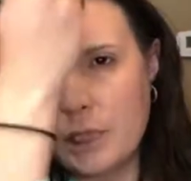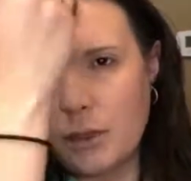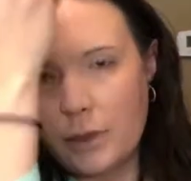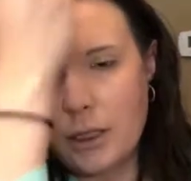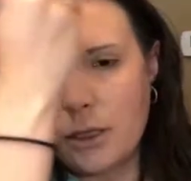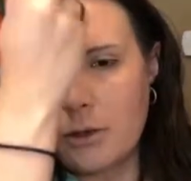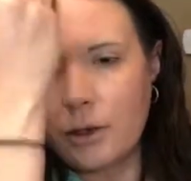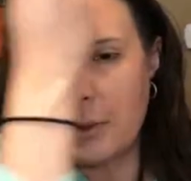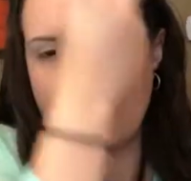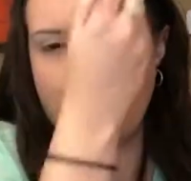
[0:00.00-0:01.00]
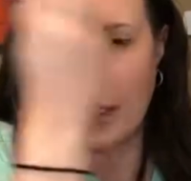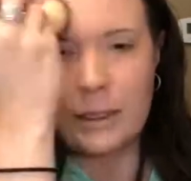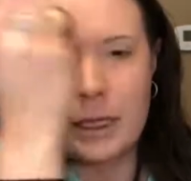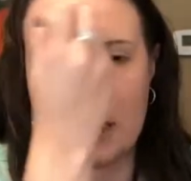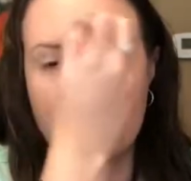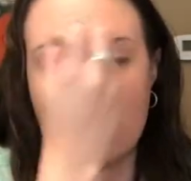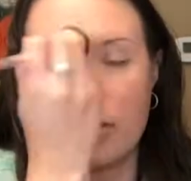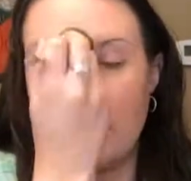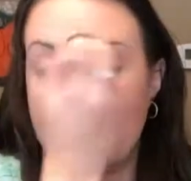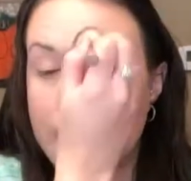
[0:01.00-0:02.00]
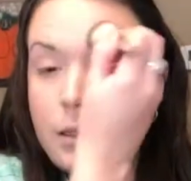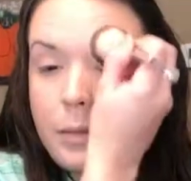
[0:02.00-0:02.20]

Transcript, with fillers: to it you know what I mean like it's not so densely